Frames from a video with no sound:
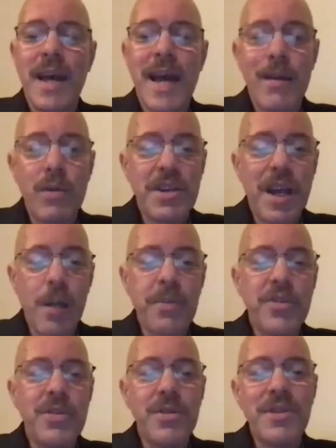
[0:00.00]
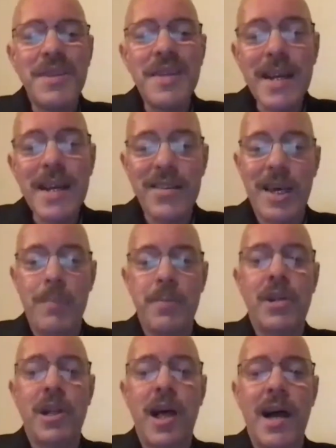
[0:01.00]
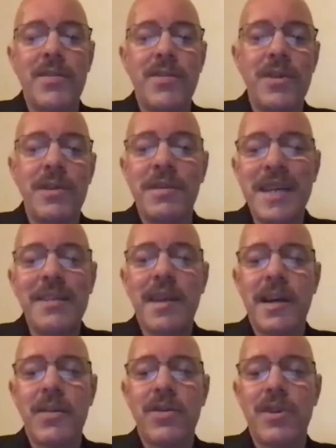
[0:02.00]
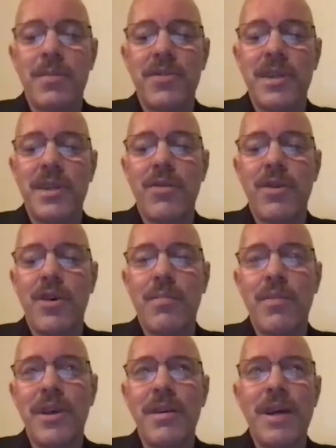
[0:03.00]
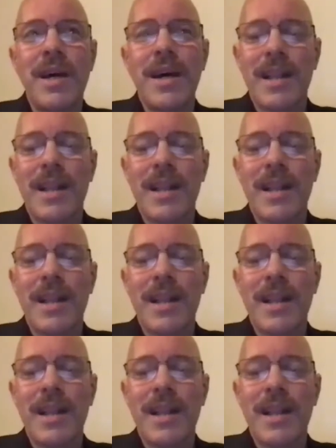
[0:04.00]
and which helps to de-exceptionalize the dictatorship syndrome that